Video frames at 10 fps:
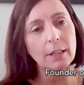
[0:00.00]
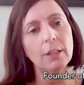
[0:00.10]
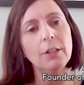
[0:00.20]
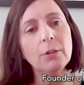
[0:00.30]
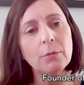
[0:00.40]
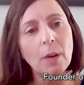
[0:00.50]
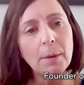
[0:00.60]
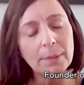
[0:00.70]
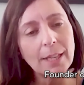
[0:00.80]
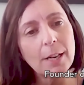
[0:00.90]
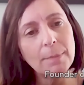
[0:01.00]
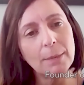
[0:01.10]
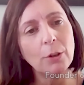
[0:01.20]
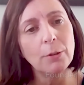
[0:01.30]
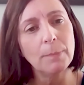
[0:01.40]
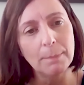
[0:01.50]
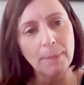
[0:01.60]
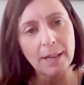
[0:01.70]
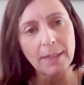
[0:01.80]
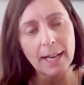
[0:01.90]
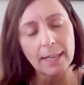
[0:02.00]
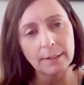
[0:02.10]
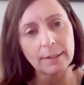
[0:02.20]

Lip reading: Can you tell me what you mean by that?